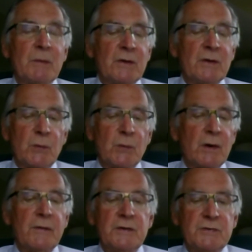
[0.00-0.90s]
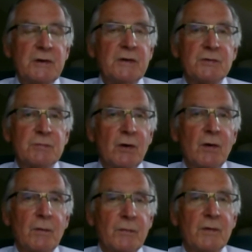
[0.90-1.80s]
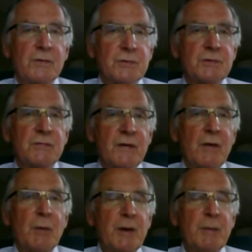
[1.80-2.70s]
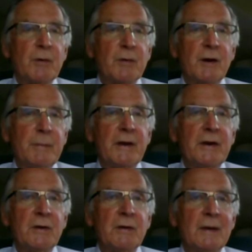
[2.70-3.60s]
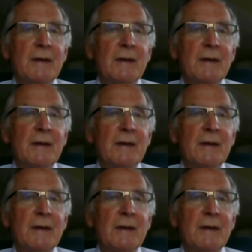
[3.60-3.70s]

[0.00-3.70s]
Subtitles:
So all of these things, all sorts of other people are coming in to